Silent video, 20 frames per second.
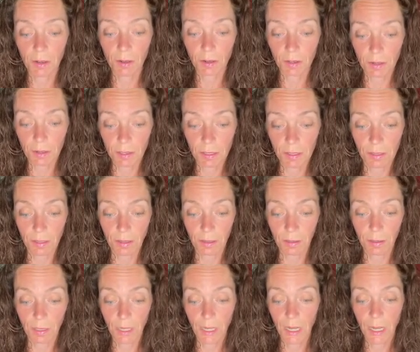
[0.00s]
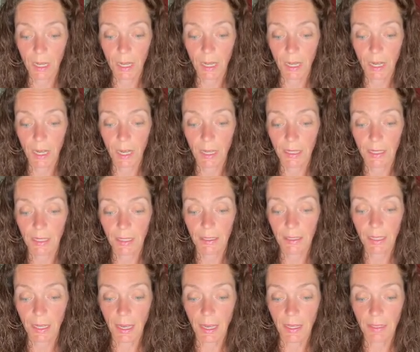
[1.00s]
also. I get
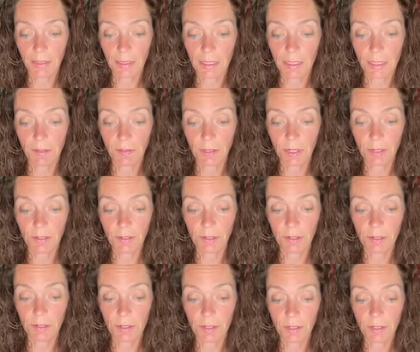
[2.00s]
that the TV crews